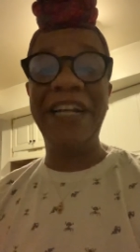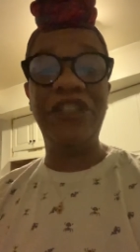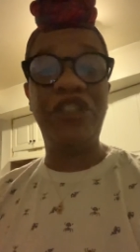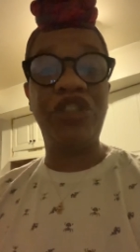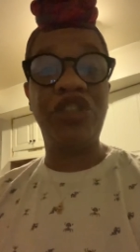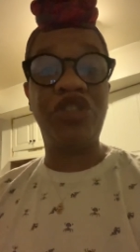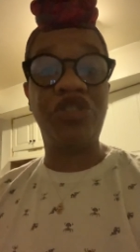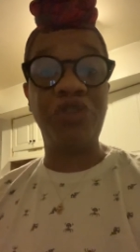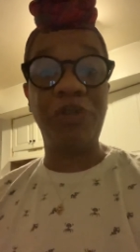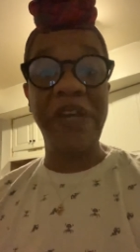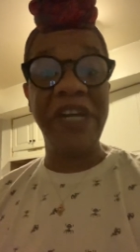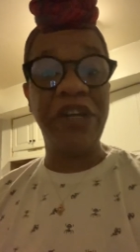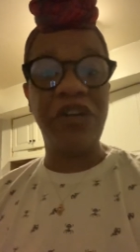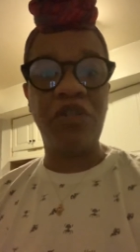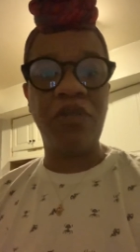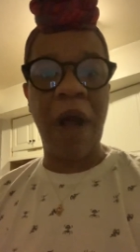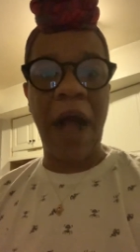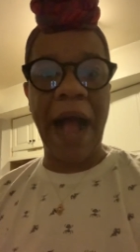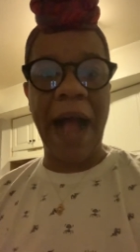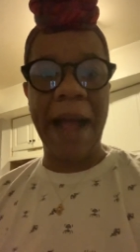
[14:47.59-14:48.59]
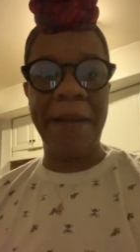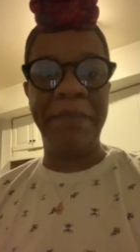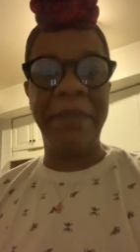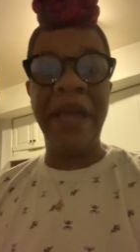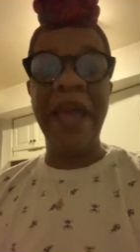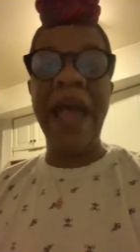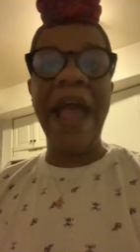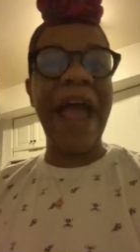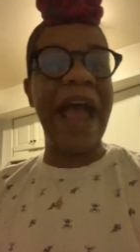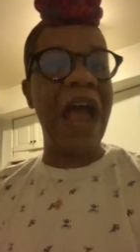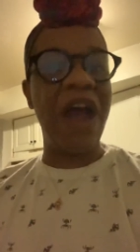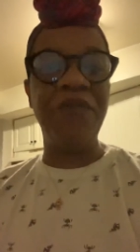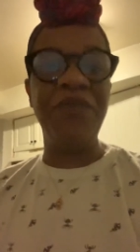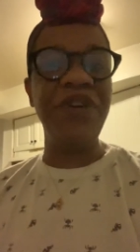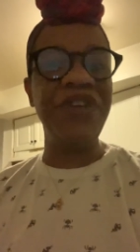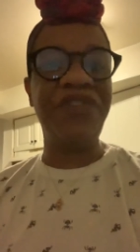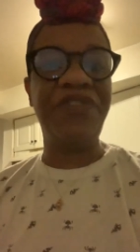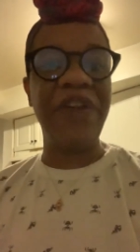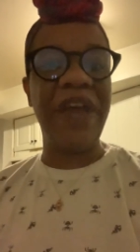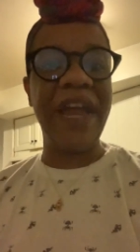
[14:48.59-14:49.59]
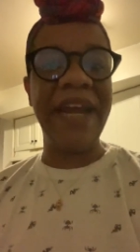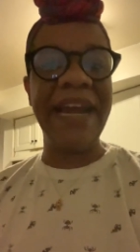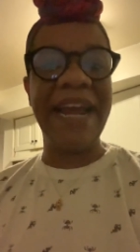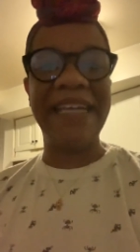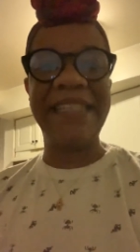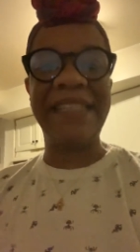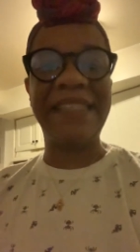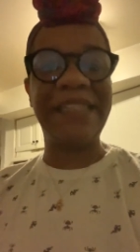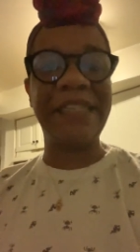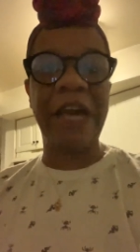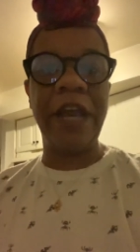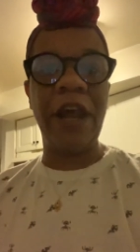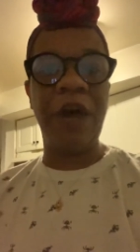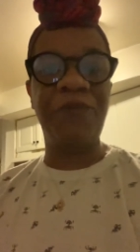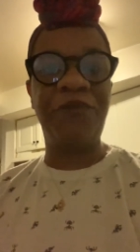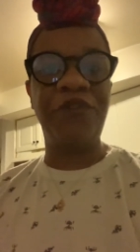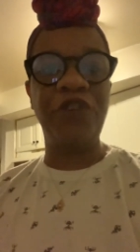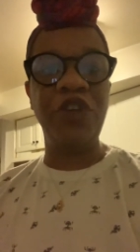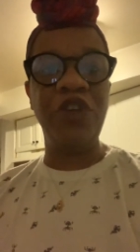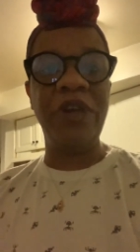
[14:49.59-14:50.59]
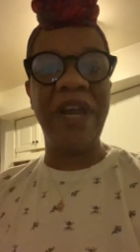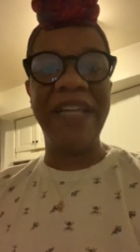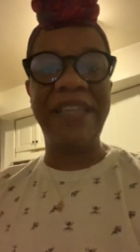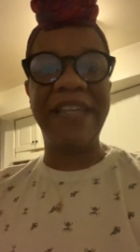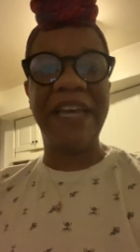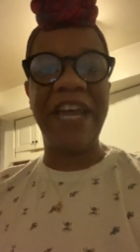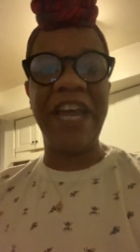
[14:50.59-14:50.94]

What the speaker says: street crime Everything that's set up for you that the